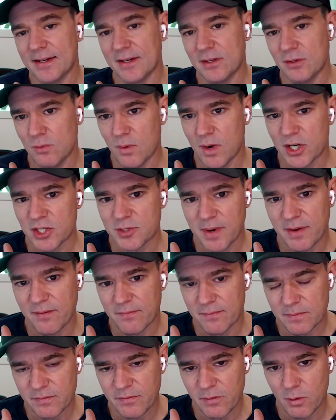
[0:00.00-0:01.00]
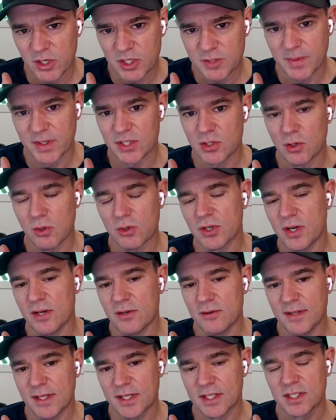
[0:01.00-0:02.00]
If you watch my social, I
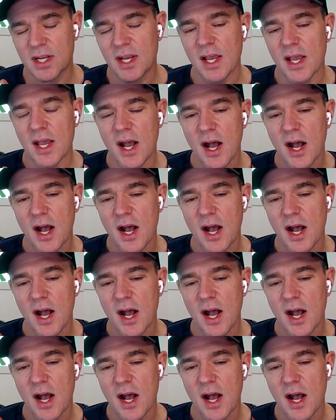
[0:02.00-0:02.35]
do this.